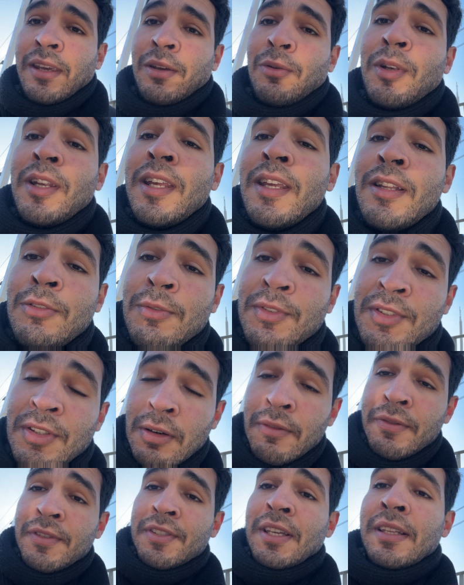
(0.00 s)
You need to
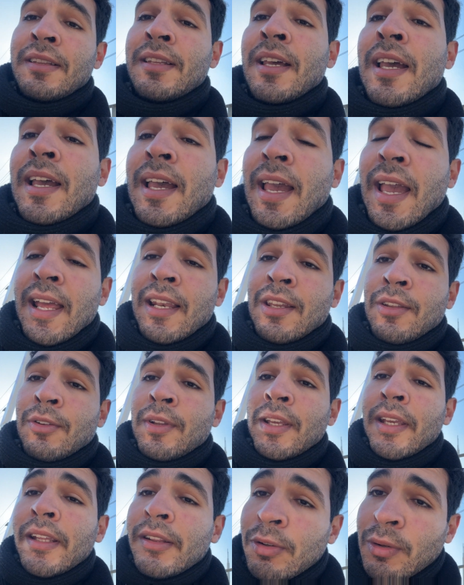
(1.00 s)
service it, and you
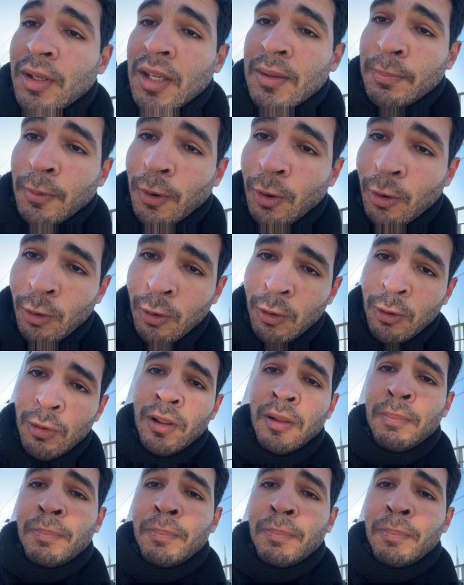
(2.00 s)
need to keep all the